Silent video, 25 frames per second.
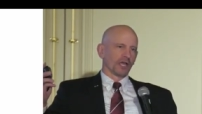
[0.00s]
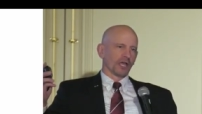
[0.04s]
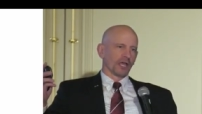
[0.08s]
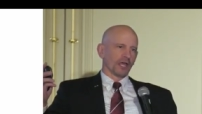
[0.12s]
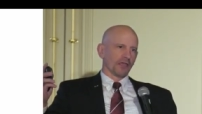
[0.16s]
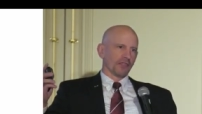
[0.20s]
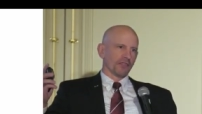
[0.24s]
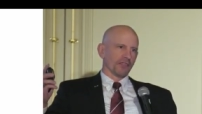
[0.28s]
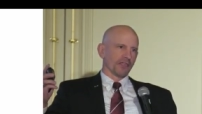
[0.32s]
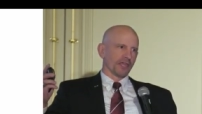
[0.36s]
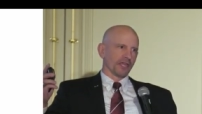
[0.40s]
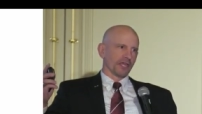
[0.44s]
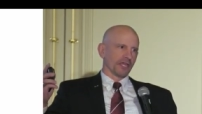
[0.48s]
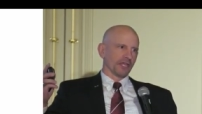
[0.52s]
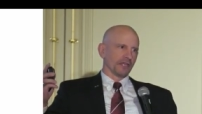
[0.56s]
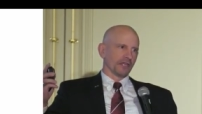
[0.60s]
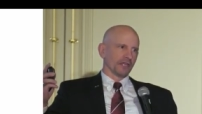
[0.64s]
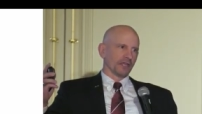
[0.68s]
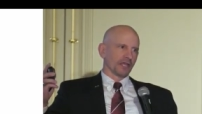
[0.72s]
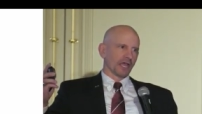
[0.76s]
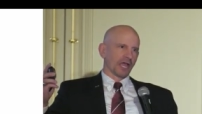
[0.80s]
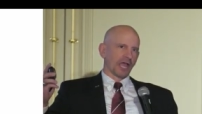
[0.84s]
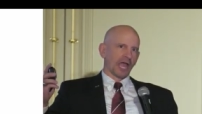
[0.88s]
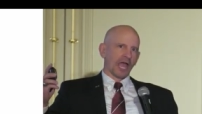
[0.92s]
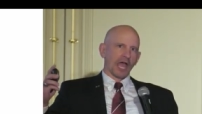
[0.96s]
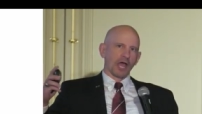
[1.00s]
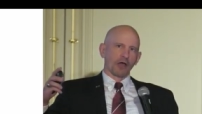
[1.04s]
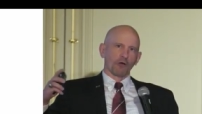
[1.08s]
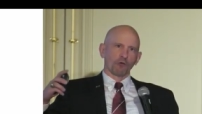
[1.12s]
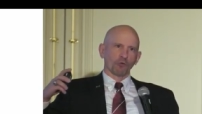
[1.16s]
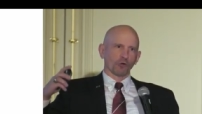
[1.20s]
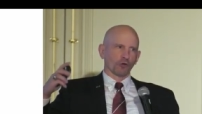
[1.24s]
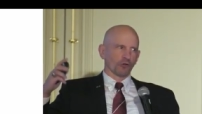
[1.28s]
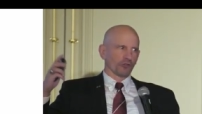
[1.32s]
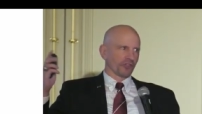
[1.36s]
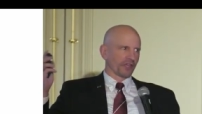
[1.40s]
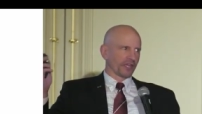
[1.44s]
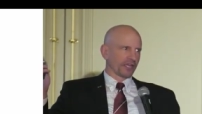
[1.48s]
And then how
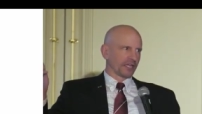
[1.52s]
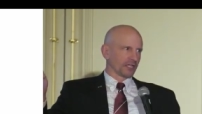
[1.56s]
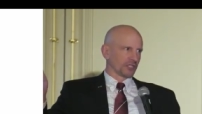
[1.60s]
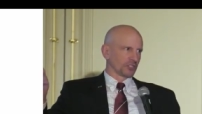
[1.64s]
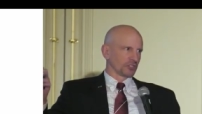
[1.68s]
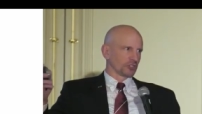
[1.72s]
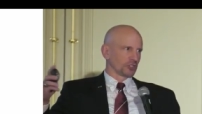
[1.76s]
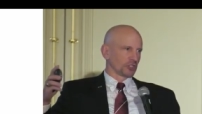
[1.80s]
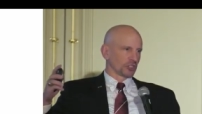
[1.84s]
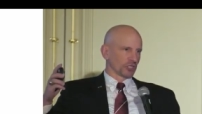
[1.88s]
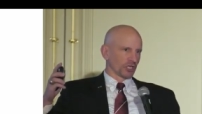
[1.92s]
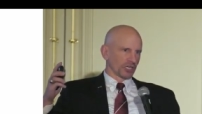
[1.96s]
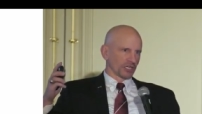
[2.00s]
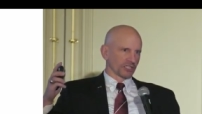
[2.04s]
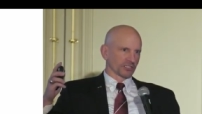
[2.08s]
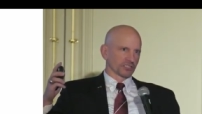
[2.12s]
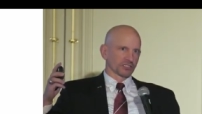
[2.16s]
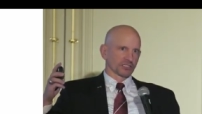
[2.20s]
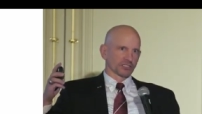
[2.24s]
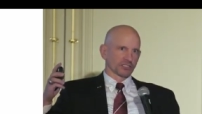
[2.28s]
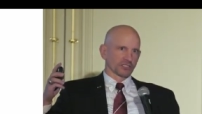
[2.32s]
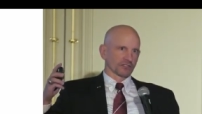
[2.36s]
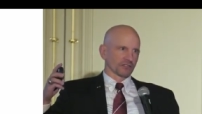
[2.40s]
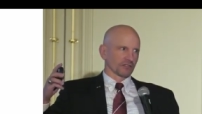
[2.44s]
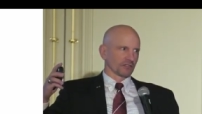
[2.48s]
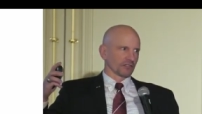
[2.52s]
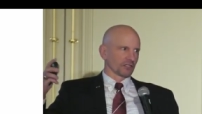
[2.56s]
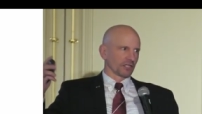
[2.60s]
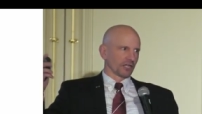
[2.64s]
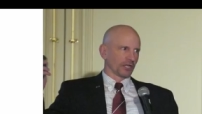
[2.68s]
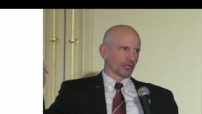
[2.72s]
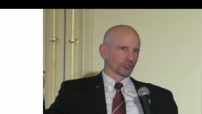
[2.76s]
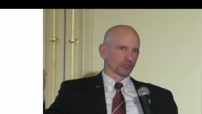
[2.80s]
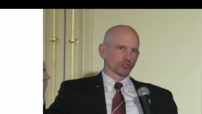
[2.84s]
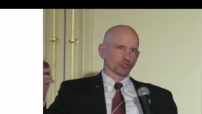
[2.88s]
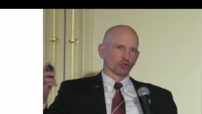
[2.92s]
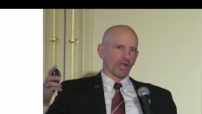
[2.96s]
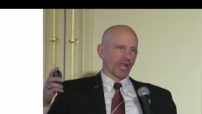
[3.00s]
will they adjust
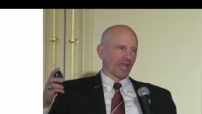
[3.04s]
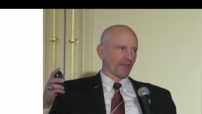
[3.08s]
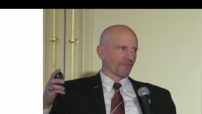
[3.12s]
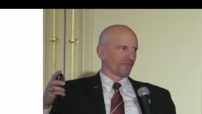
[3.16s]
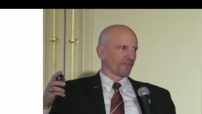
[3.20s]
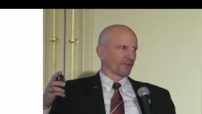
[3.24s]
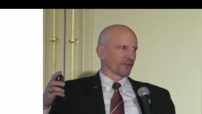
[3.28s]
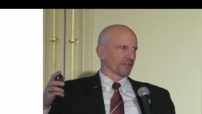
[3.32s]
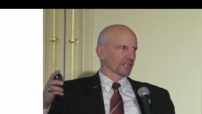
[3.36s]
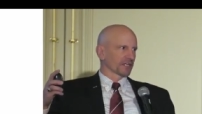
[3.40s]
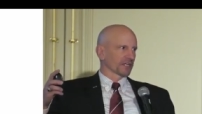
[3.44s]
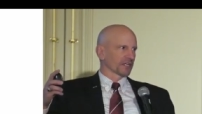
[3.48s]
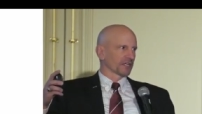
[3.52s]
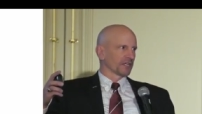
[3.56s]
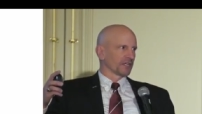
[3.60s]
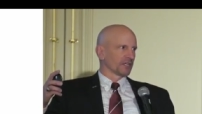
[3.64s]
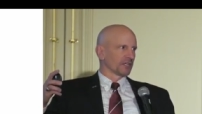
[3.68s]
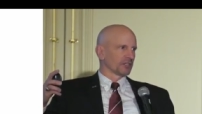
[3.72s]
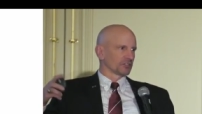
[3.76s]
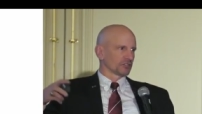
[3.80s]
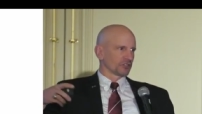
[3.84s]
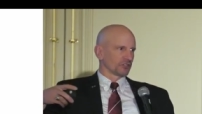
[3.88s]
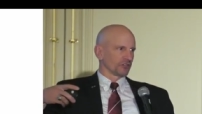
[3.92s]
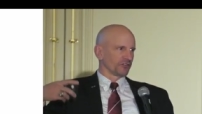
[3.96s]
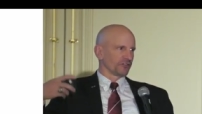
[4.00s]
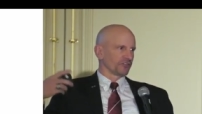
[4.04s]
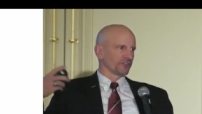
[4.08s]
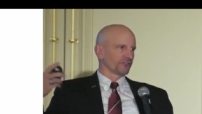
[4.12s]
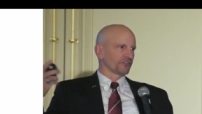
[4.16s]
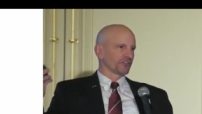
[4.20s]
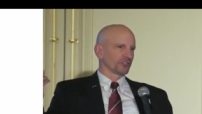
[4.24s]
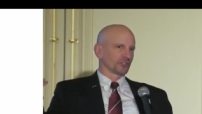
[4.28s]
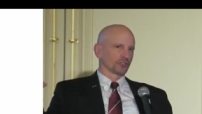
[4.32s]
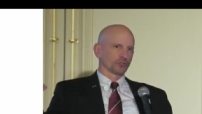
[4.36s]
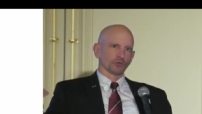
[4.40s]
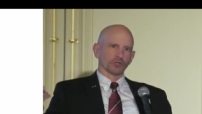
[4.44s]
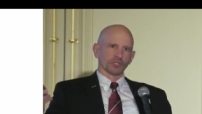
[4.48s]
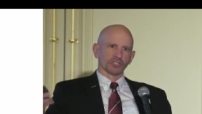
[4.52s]
air traffic to the
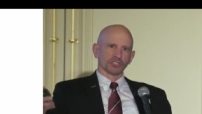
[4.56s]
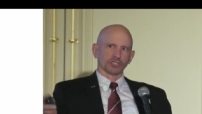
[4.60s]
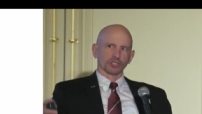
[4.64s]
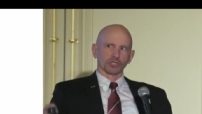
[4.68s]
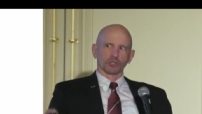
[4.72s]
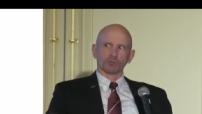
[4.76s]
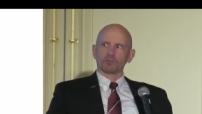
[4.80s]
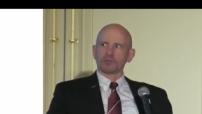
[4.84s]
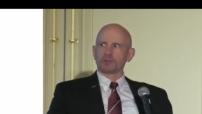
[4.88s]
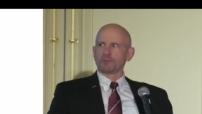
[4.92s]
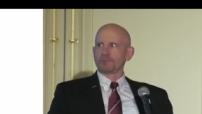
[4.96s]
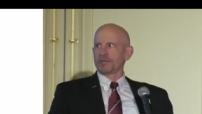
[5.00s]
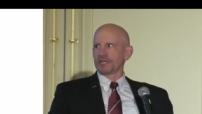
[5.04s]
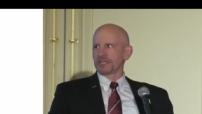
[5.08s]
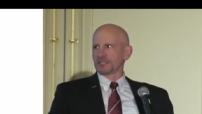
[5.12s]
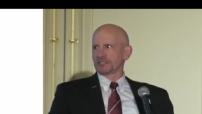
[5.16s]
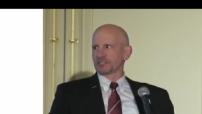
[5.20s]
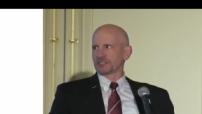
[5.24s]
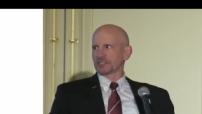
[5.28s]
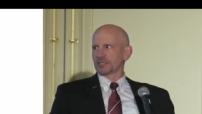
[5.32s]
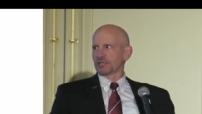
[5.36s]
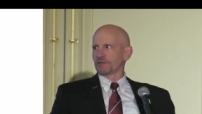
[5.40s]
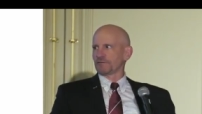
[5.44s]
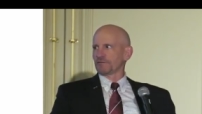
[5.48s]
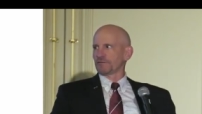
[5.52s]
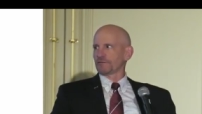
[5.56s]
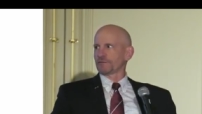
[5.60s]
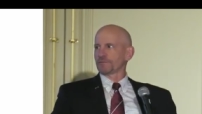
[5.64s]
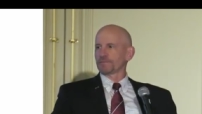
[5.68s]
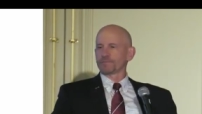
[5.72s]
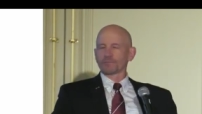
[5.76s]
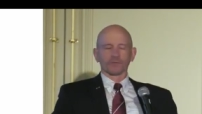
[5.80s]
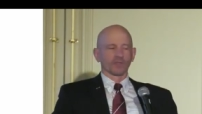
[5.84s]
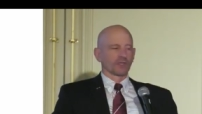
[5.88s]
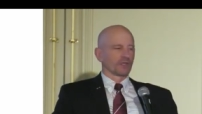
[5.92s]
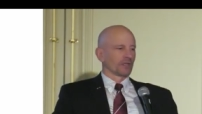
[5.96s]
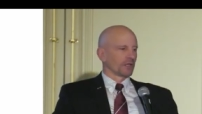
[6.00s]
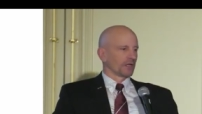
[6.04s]
situation can be made safe?
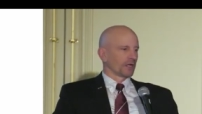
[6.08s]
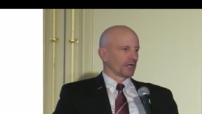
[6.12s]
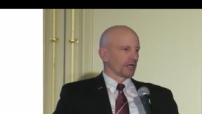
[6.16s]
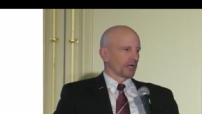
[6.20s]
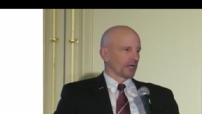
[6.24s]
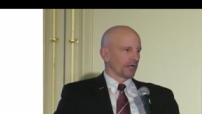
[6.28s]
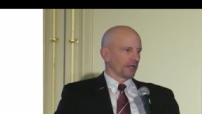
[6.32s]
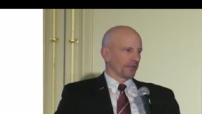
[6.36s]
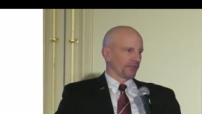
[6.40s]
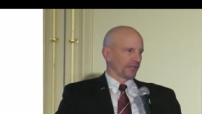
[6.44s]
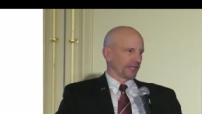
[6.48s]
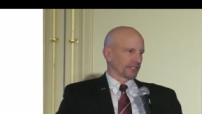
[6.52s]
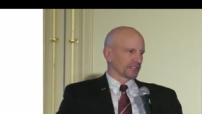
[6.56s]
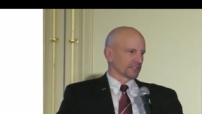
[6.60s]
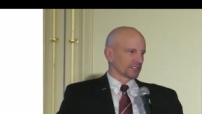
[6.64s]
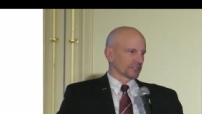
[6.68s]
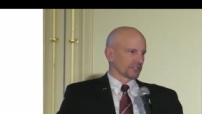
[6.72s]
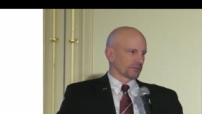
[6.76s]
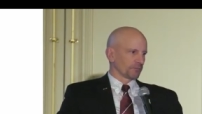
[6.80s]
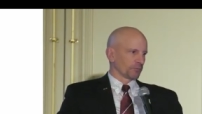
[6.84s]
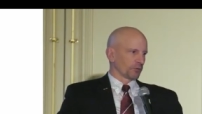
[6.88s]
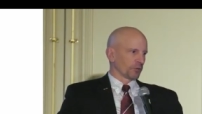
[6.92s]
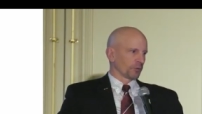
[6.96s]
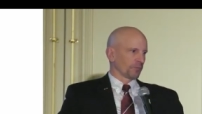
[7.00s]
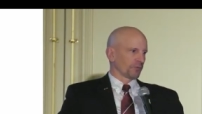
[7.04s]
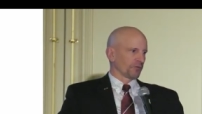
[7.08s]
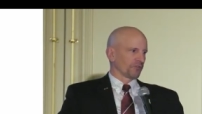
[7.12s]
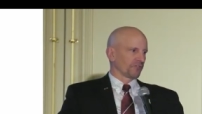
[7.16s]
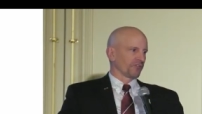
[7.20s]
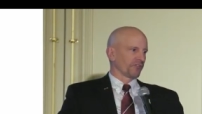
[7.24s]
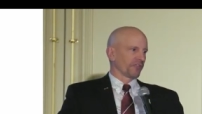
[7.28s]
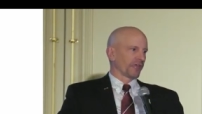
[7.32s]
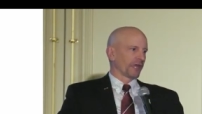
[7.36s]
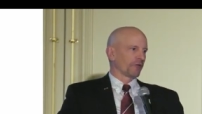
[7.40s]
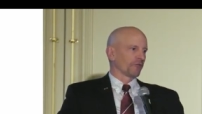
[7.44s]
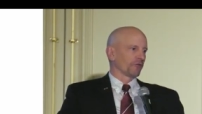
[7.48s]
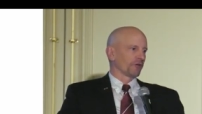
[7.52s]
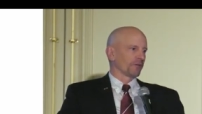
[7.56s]
Uh, that's the purpose
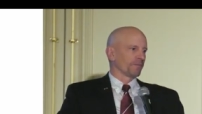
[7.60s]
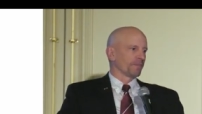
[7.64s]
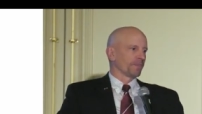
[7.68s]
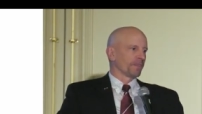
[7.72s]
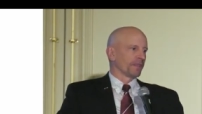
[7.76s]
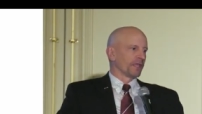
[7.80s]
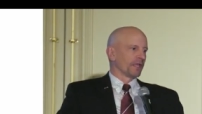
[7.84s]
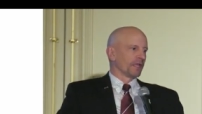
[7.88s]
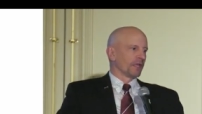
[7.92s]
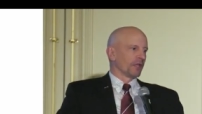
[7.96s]
of that one.